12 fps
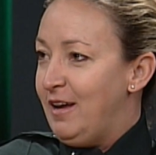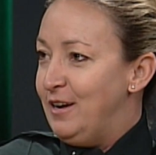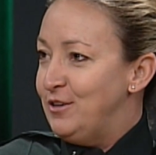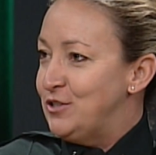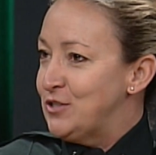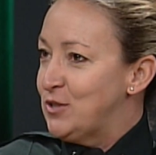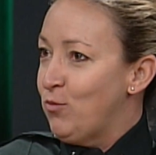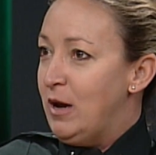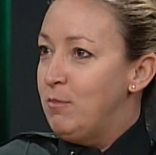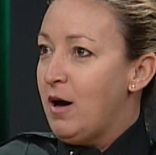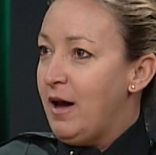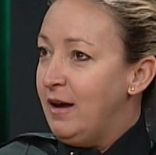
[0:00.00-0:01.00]
and just the way
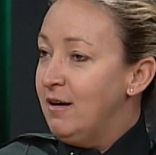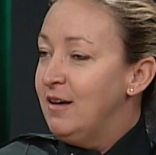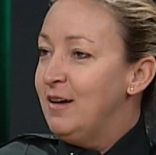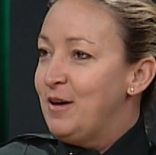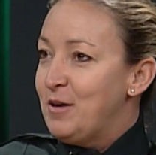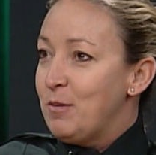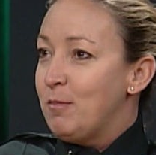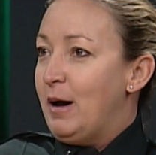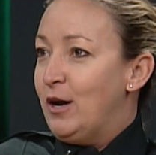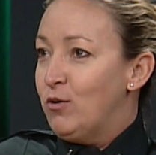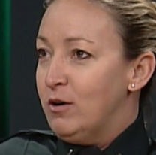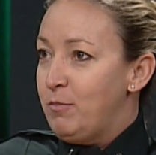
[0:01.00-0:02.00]

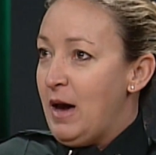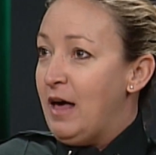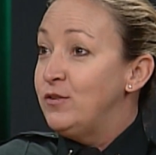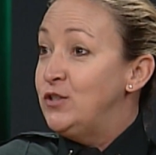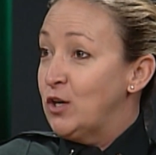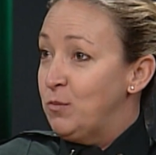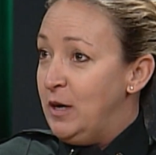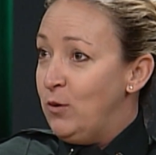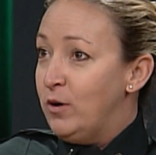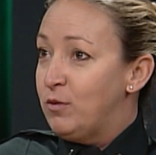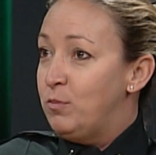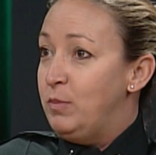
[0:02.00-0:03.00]
my career path took me
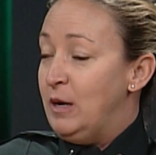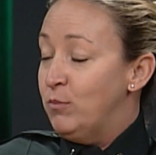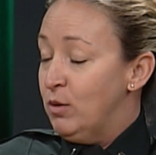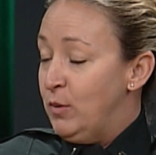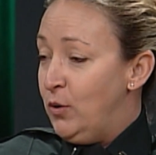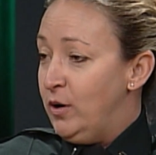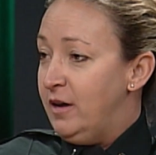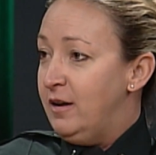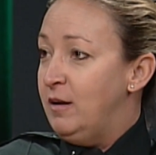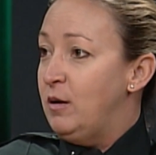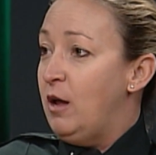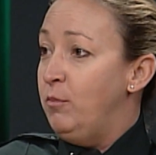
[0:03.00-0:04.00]
with being promoted
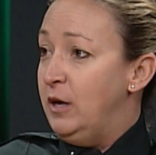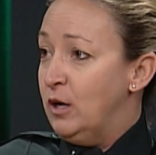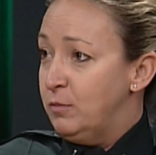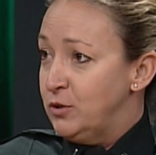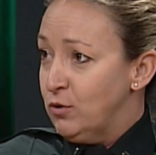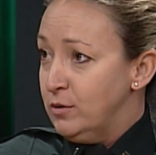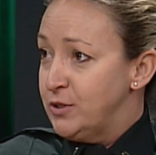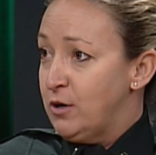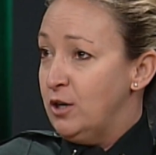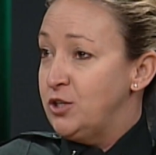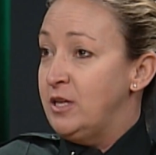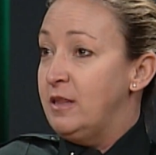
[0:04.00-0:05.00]
and being a patrol
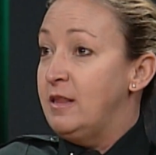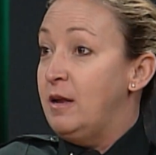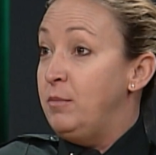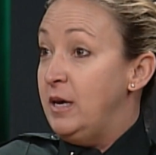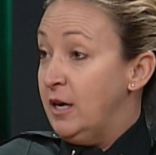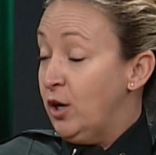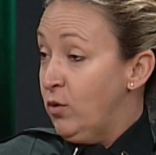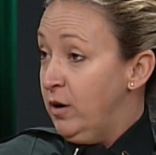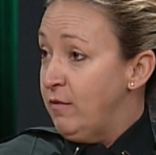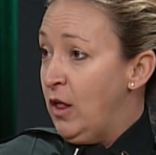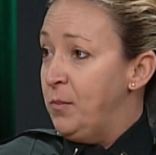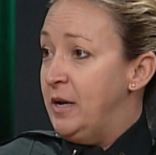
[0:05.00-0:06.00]
sergeant, and then being in career
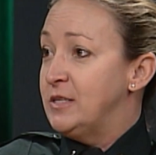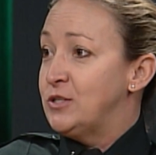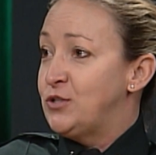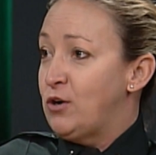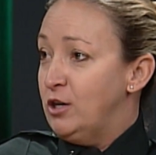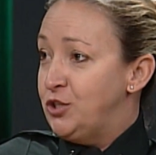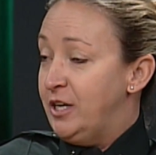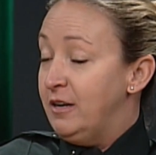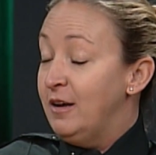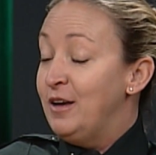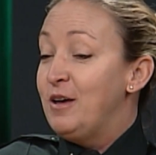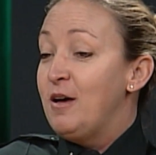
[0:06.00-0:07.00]
development as a sergeant,
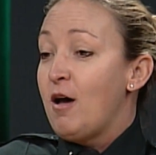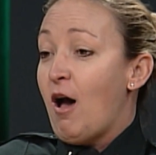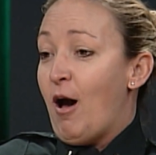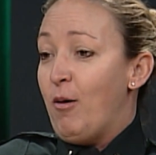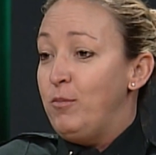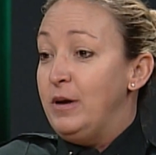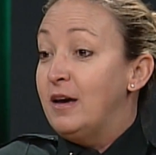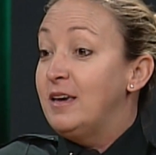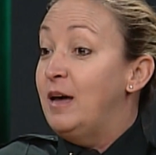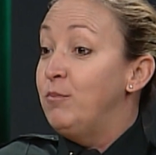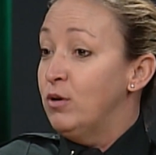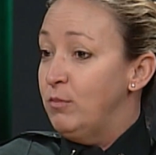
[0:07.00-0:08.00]
being
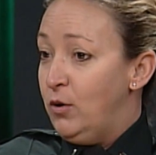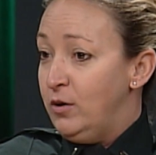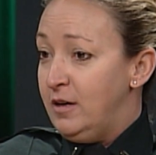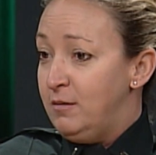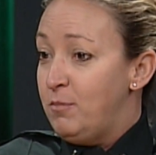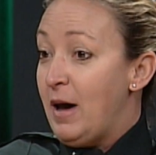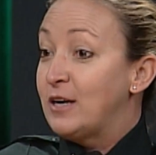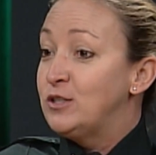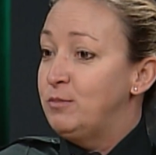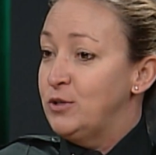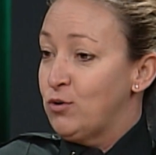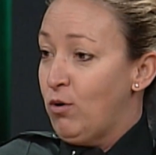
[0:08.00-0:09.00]
again promoted back
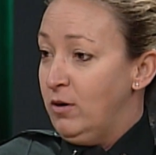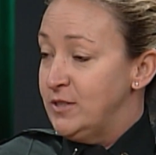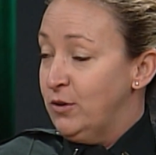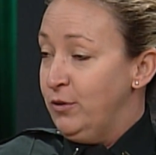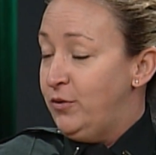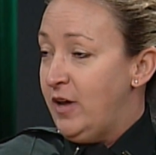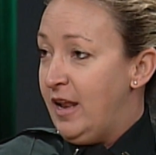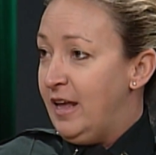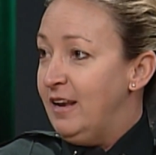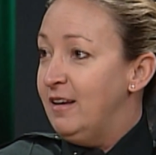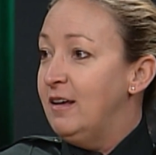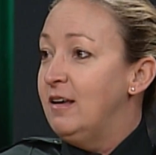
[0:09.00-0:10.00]
to patrol as a lieutenant,